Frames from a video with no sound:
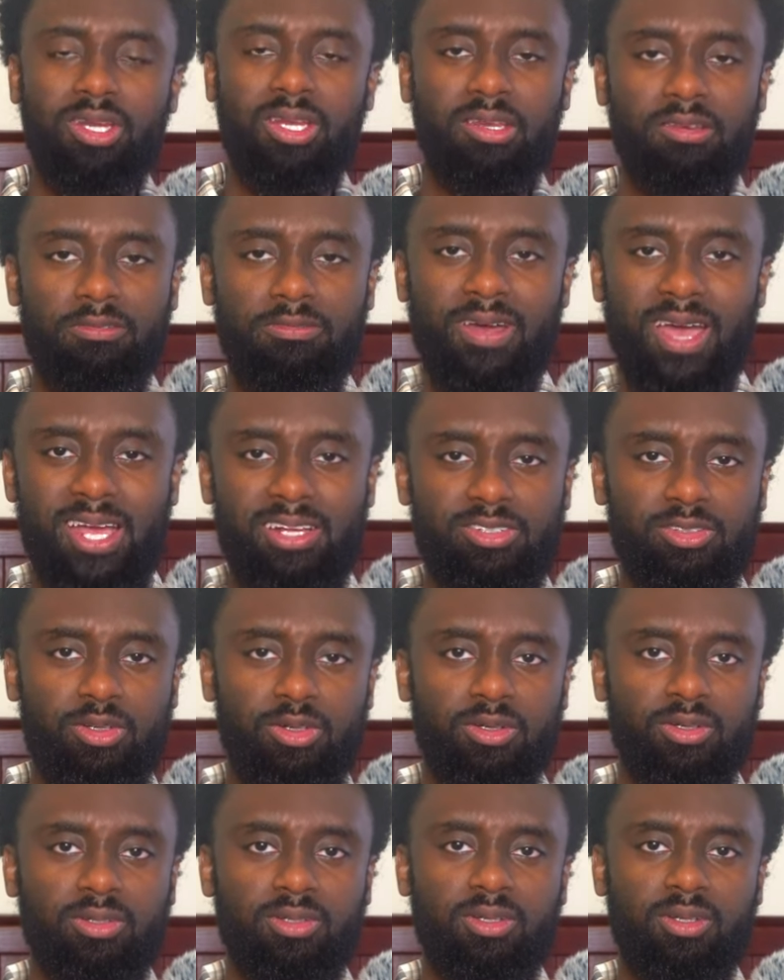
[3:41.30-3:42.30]
any
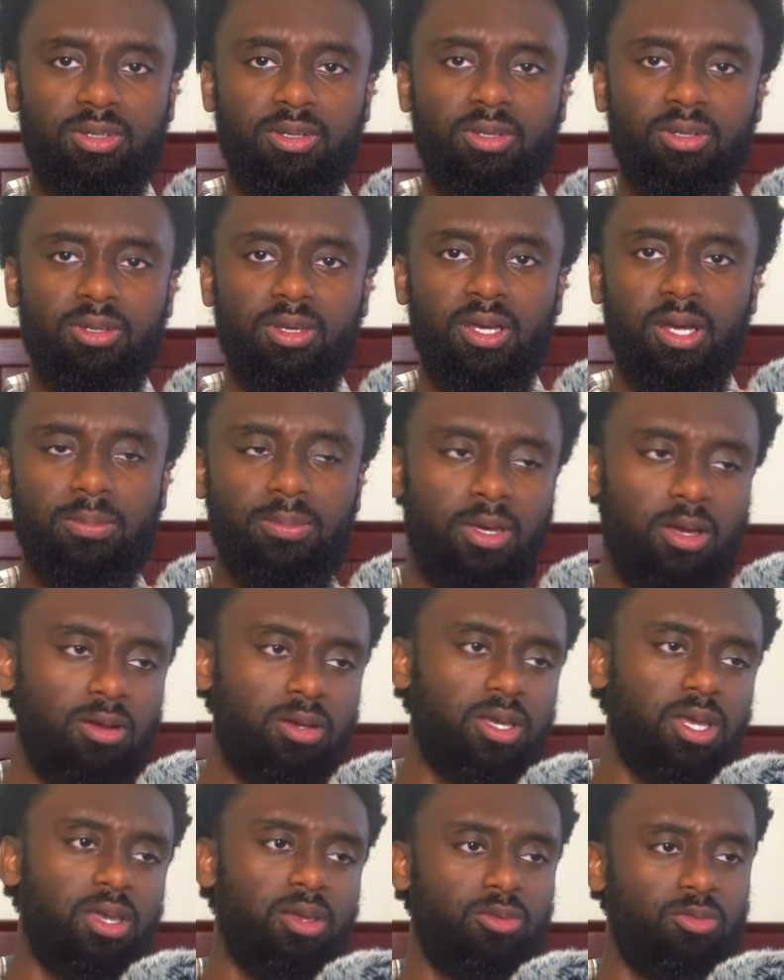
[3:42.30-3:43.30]
faster. I'm like,
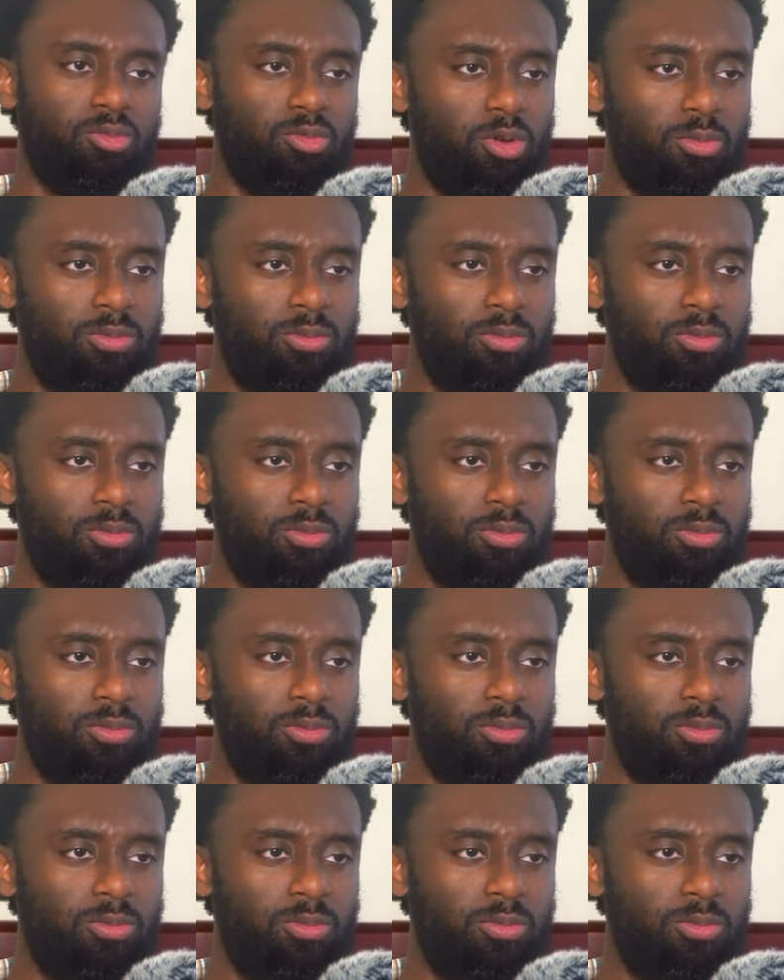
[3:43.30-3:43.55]
okay, well,